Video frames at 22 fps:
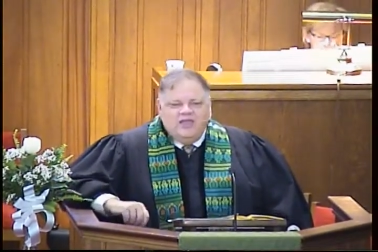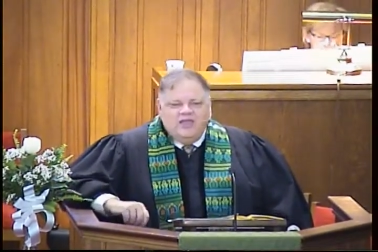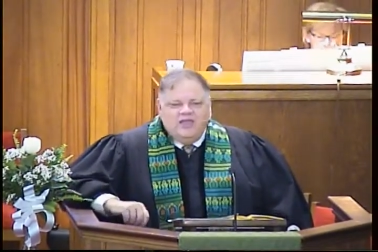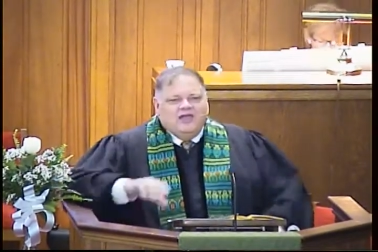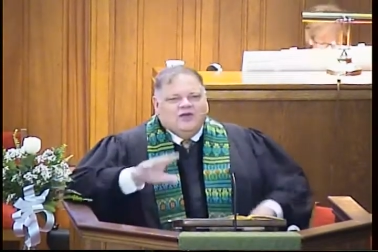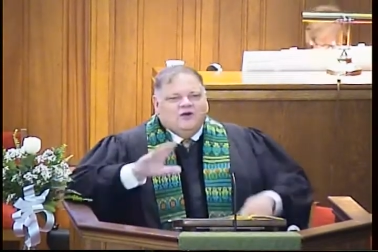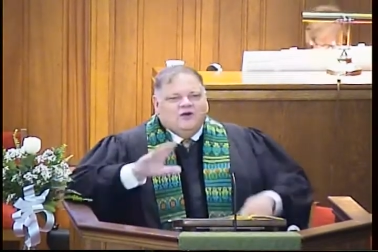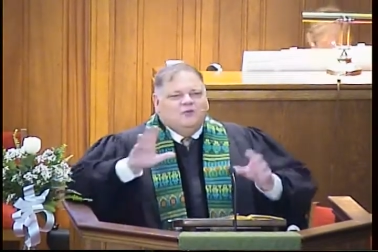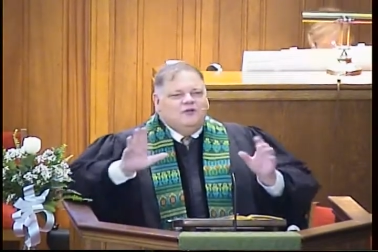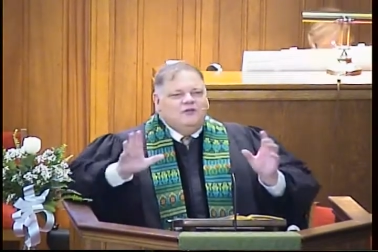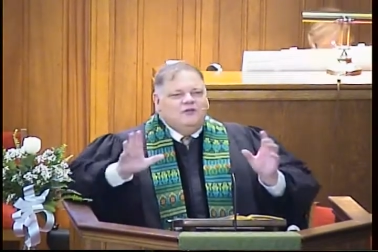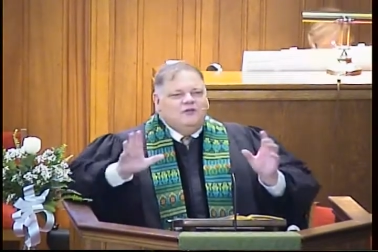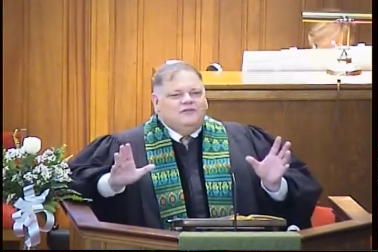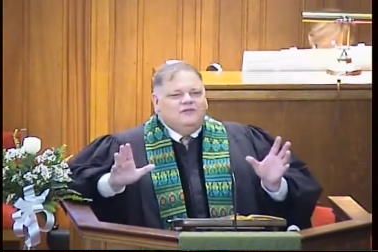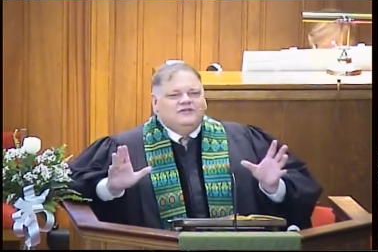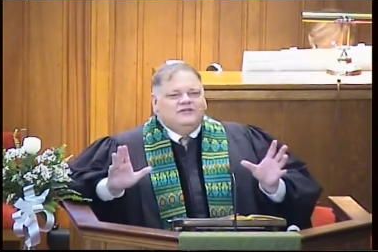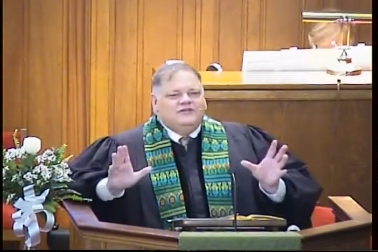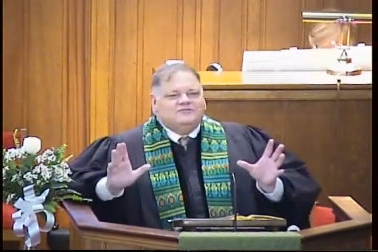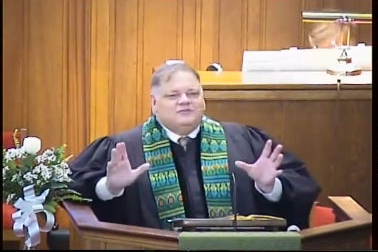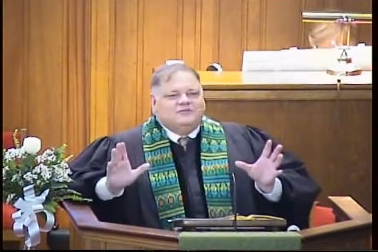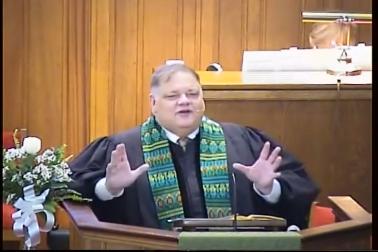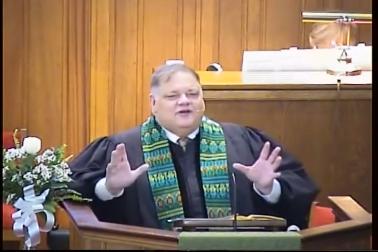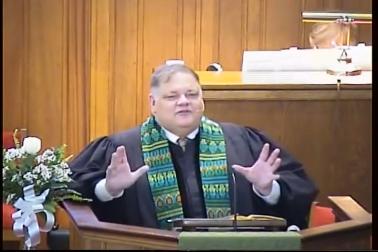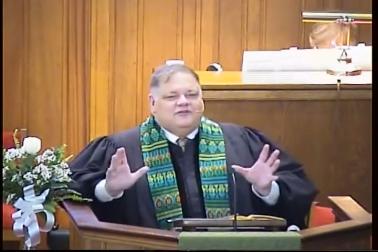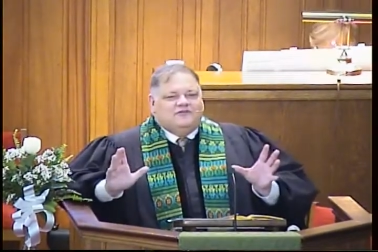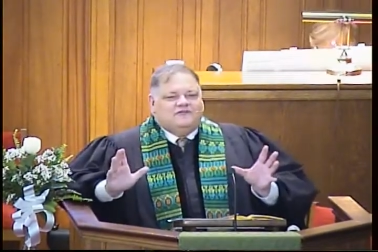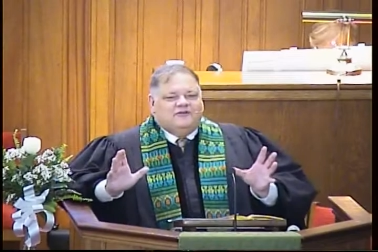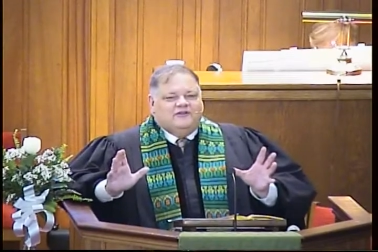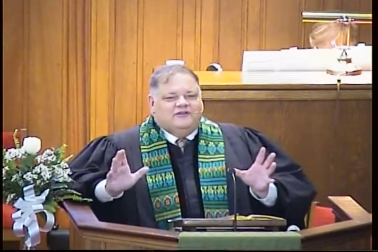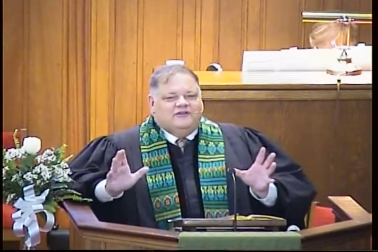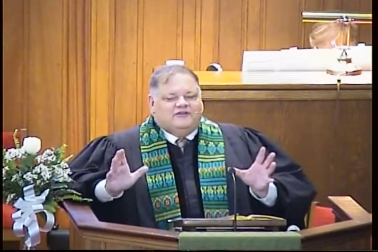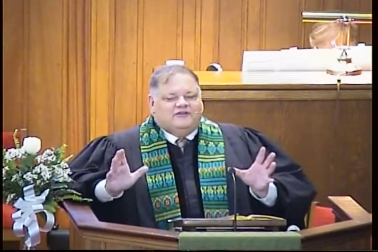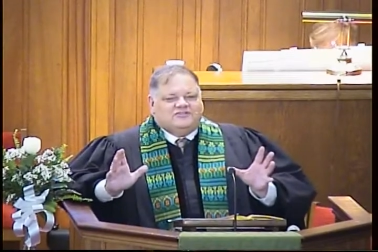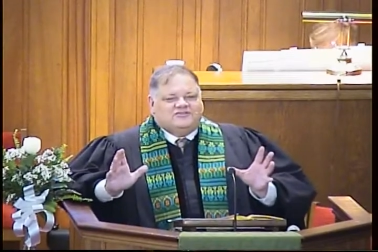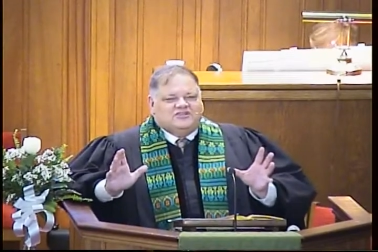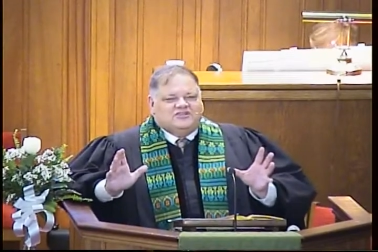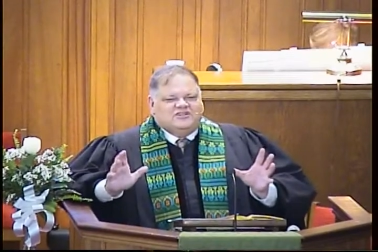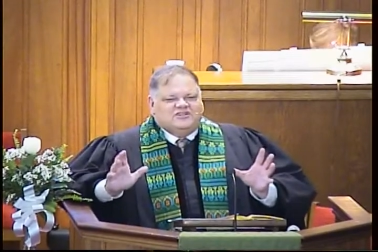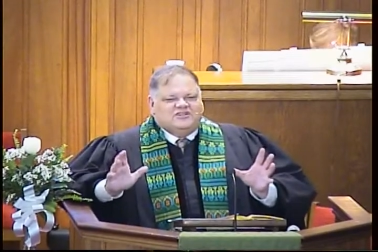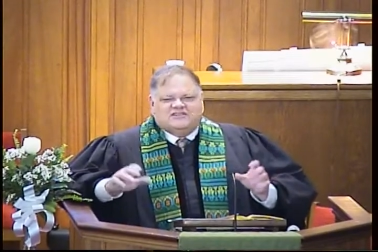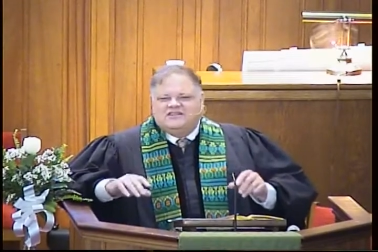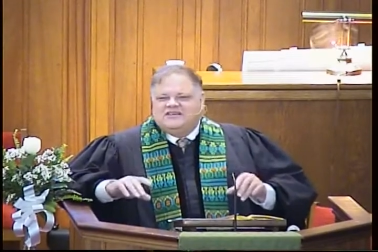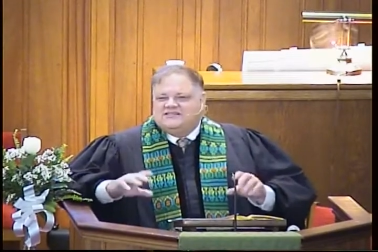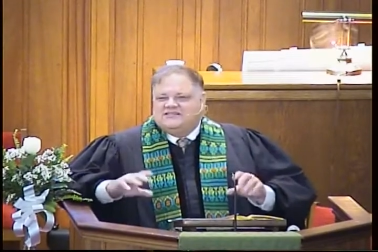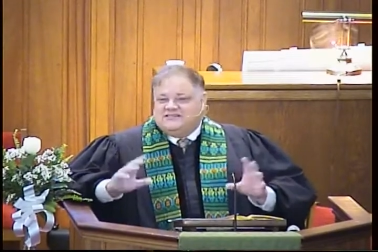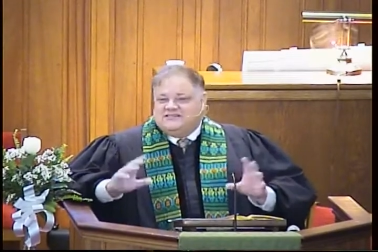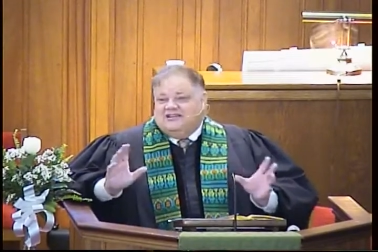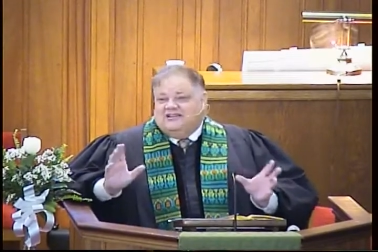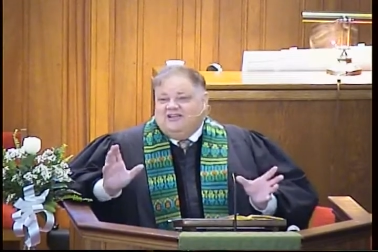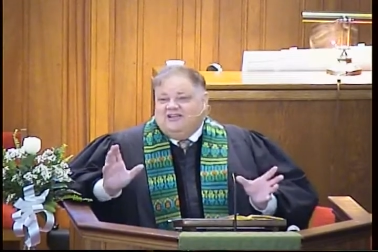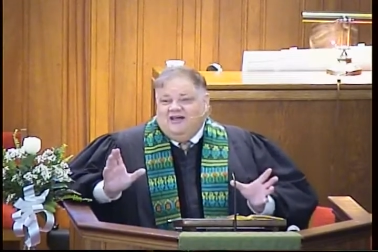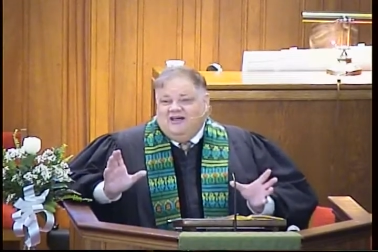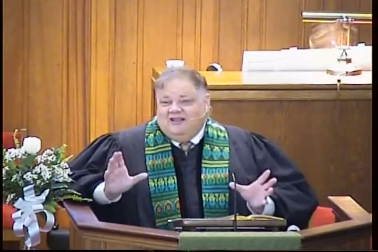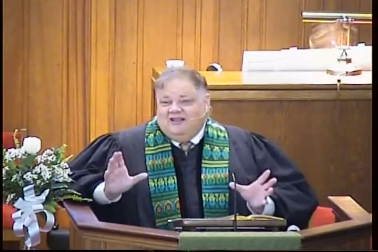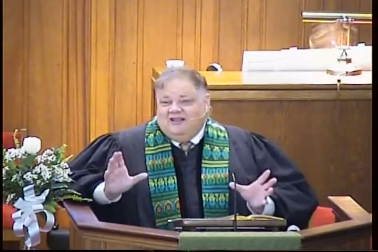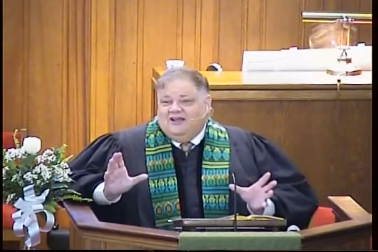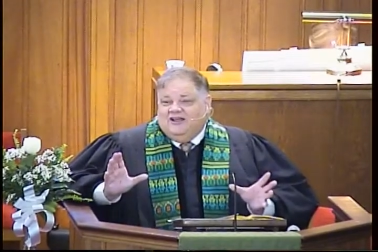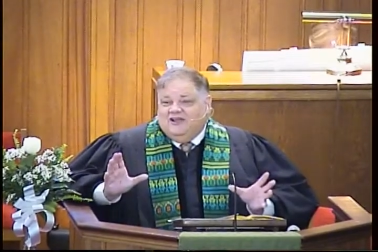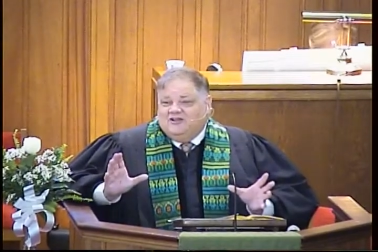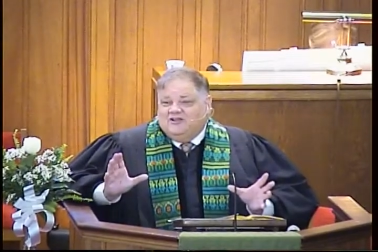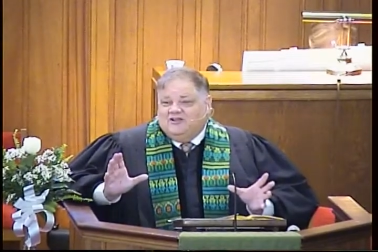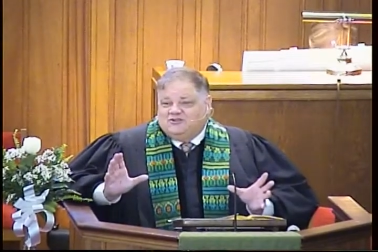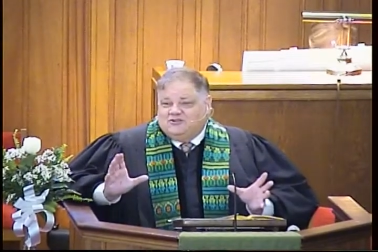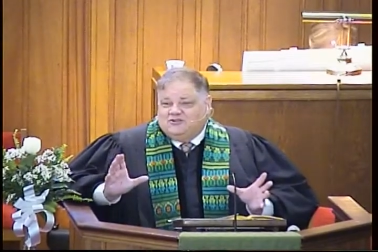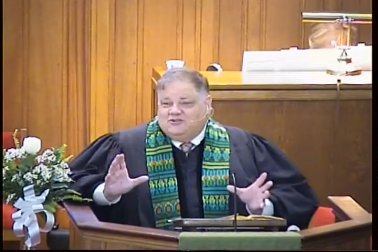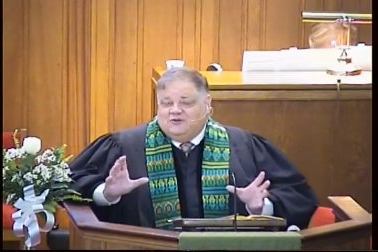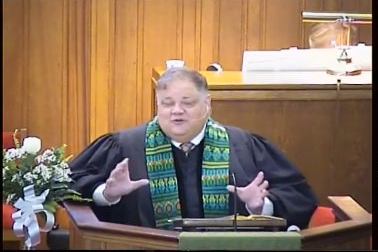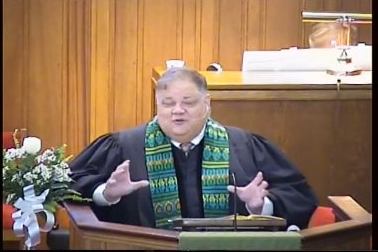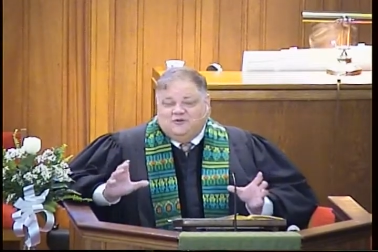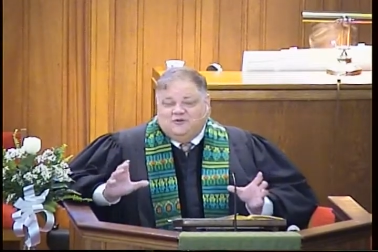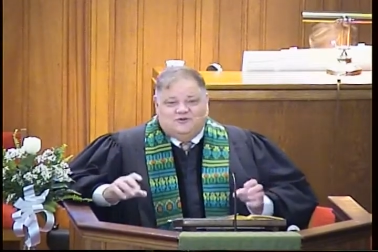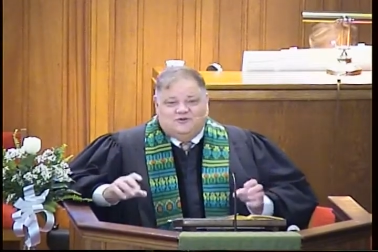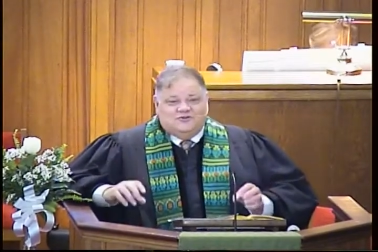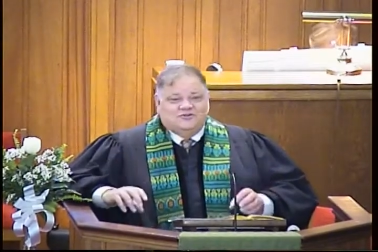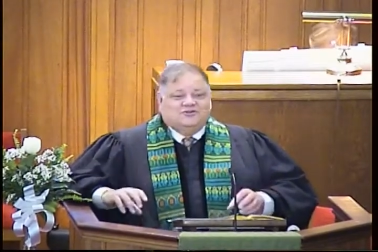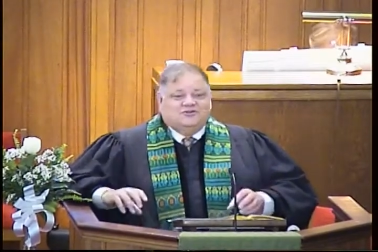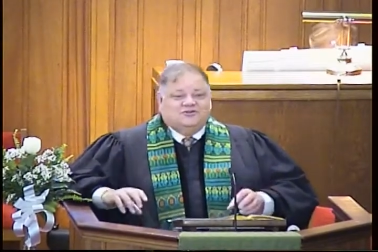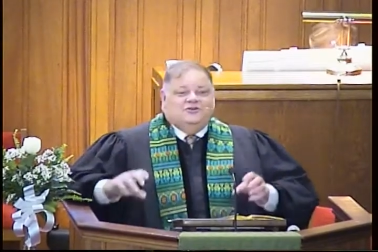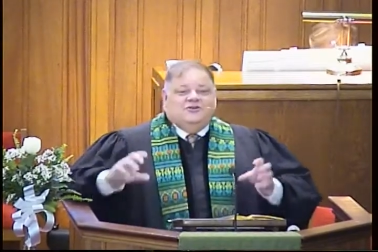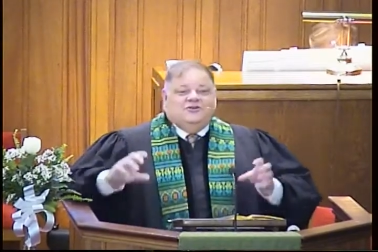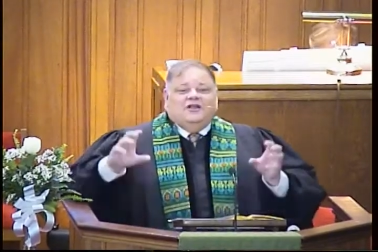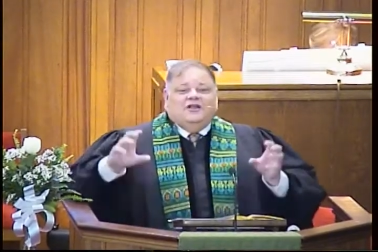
And one of the things about the village is it's a lot like church.